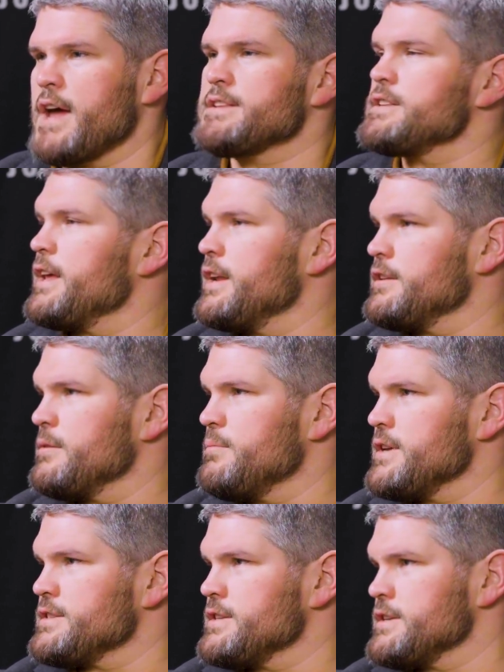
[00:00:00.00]
translate into
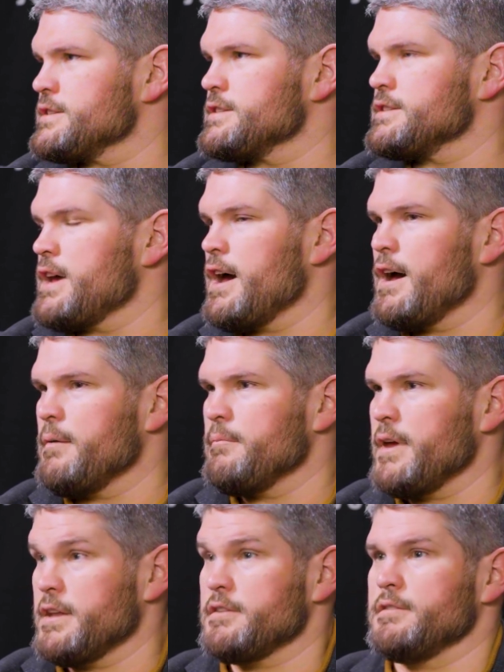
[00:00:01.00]
business,
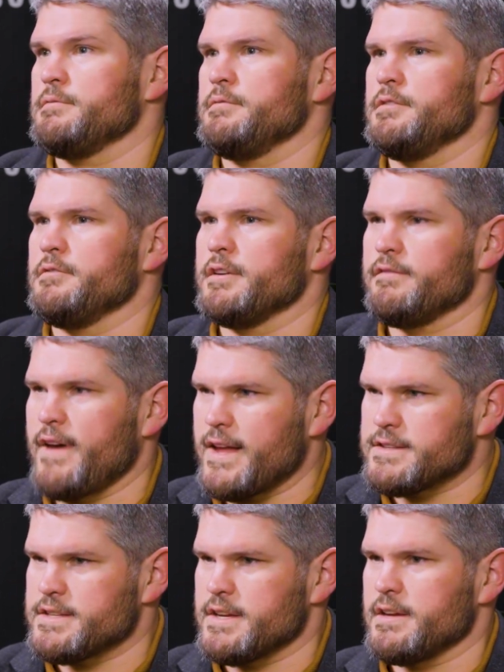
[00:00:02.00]
and to
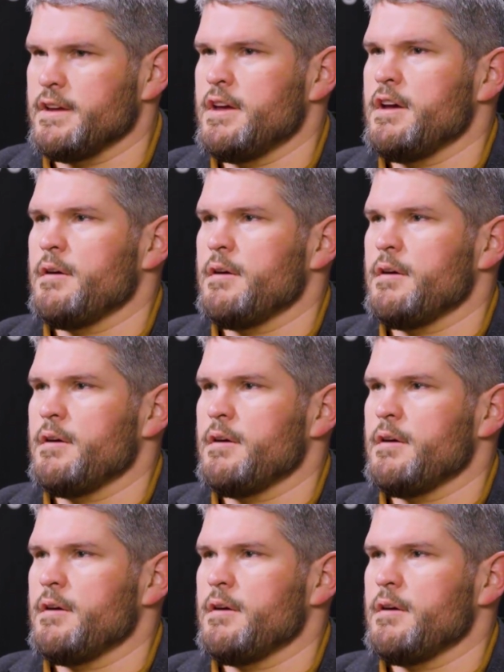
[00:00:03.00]
advancing